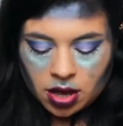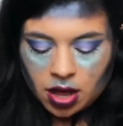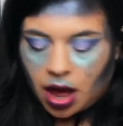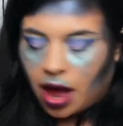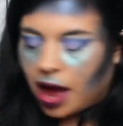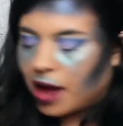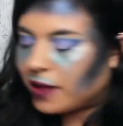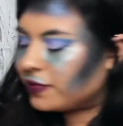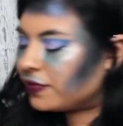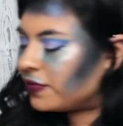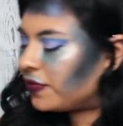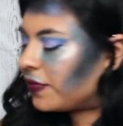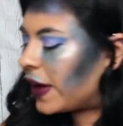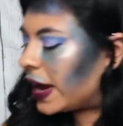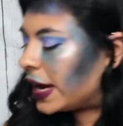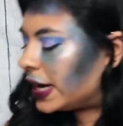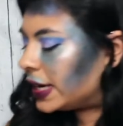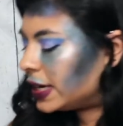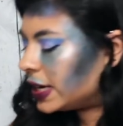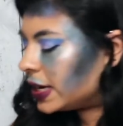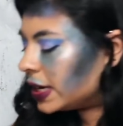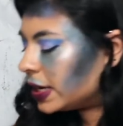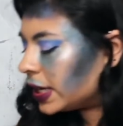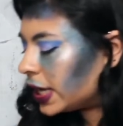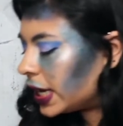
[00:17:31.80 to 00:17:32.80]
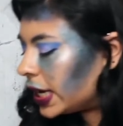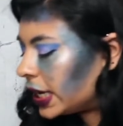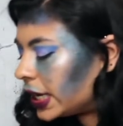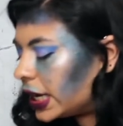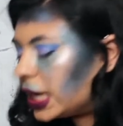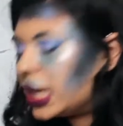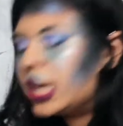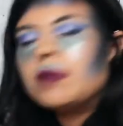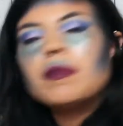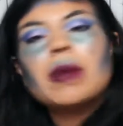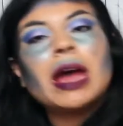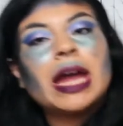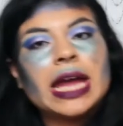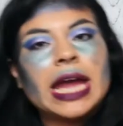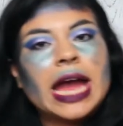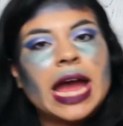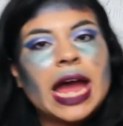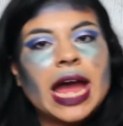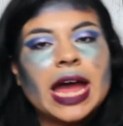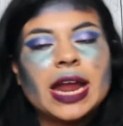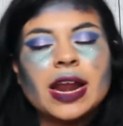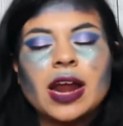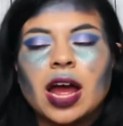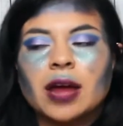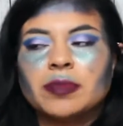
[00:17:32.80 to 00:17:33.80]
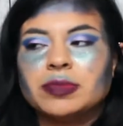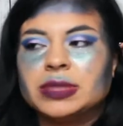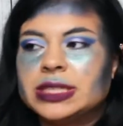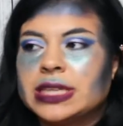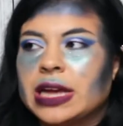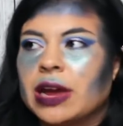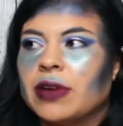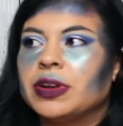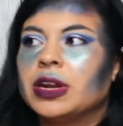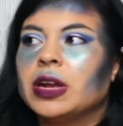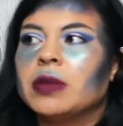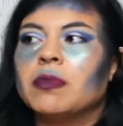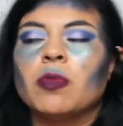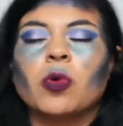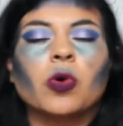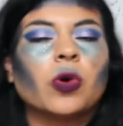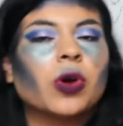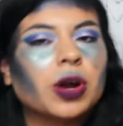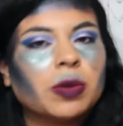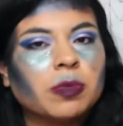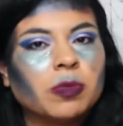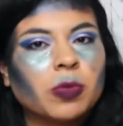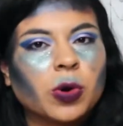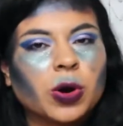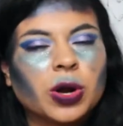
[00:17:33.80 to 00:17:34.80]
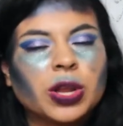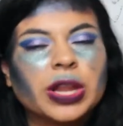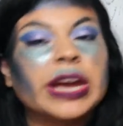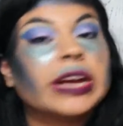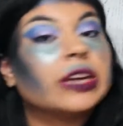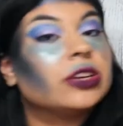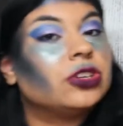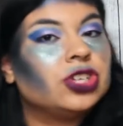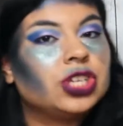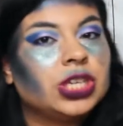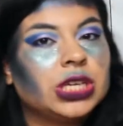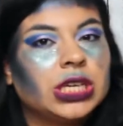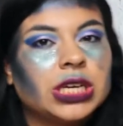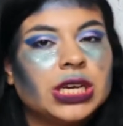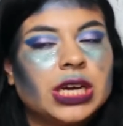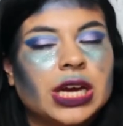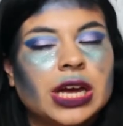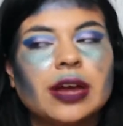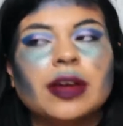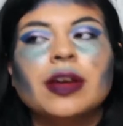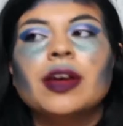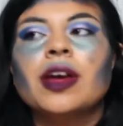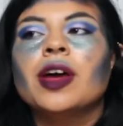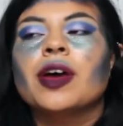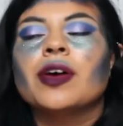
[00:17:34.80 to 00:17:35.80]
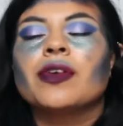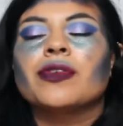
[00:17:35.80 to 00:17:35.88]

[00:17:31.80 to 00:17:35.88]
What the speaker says: I'm finding like in my head I'm sounding more and more like Gina